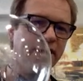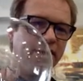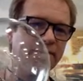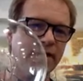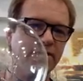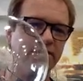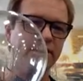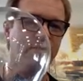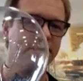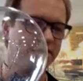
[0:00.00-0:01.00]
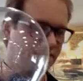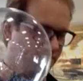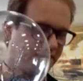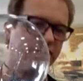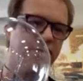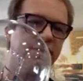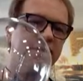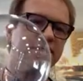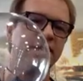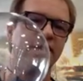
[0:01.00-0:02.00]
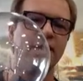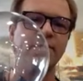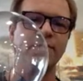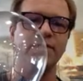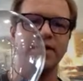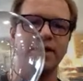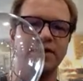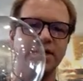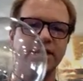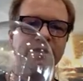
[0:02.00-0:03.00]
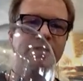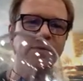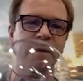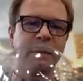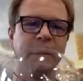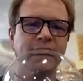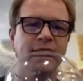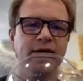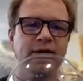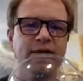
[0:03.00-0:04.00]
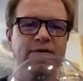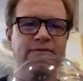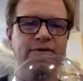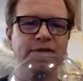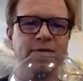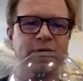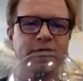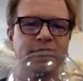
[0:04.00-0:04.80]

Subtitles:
here, and you'll notice if I turn this thing on, put a little energy into it, the first thing we're